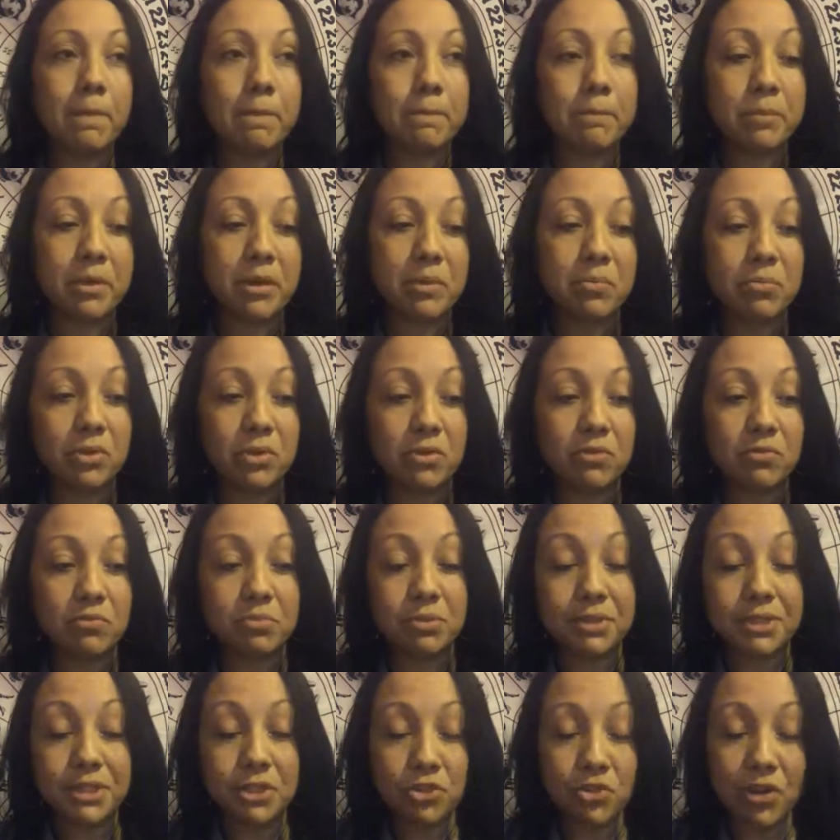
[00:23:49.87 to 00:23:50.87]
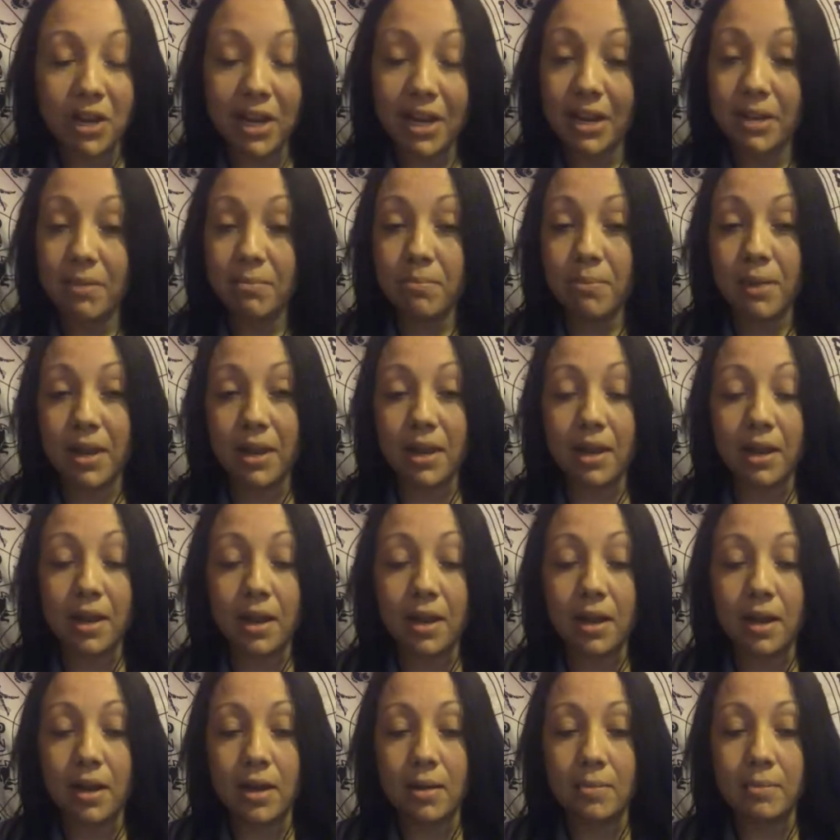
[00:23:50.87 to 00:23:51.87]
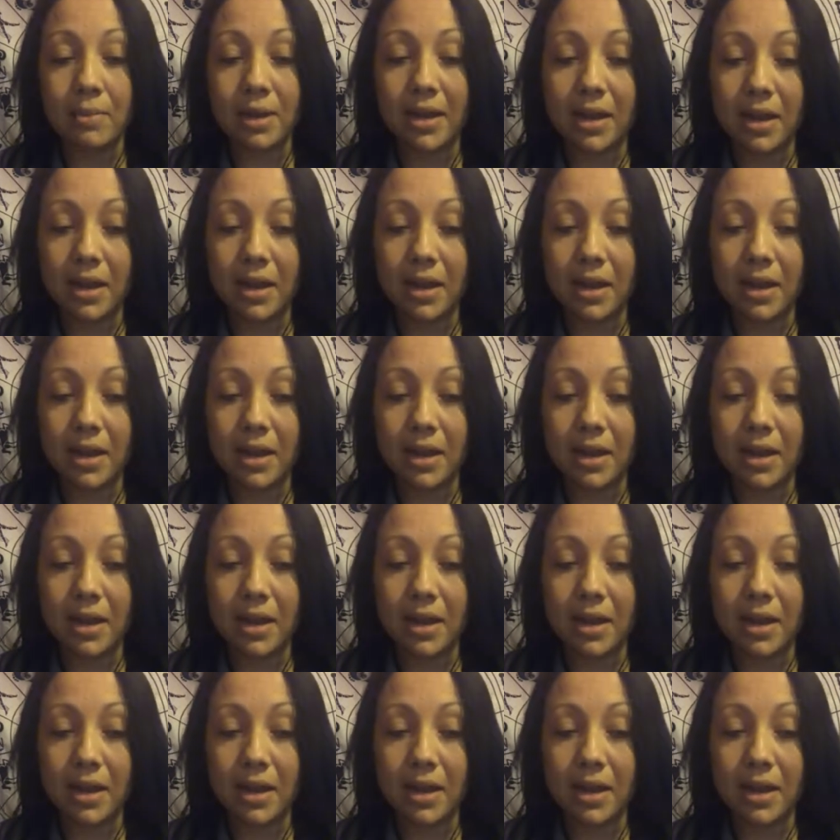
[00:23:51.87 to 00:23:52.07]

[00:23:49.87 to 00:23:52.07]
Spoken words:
people who have betrayed me, and